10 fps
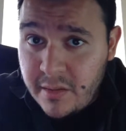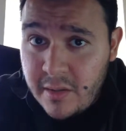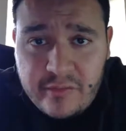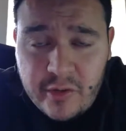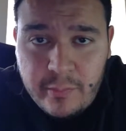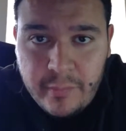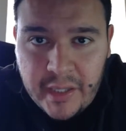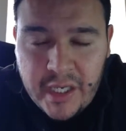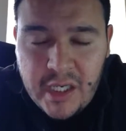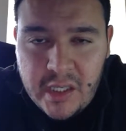After
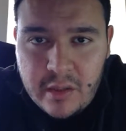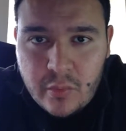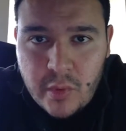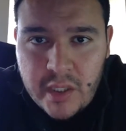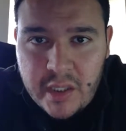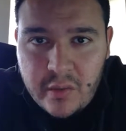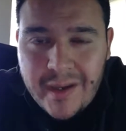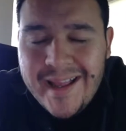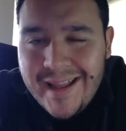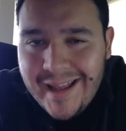playing it a
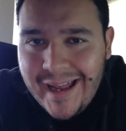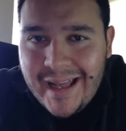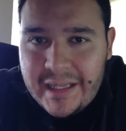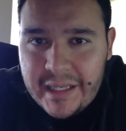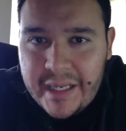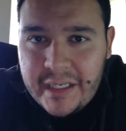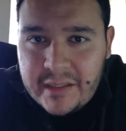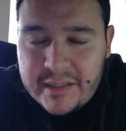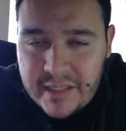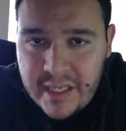while, I
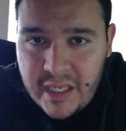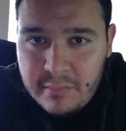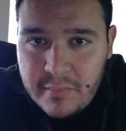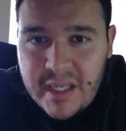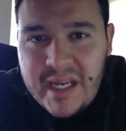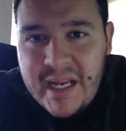liked the game.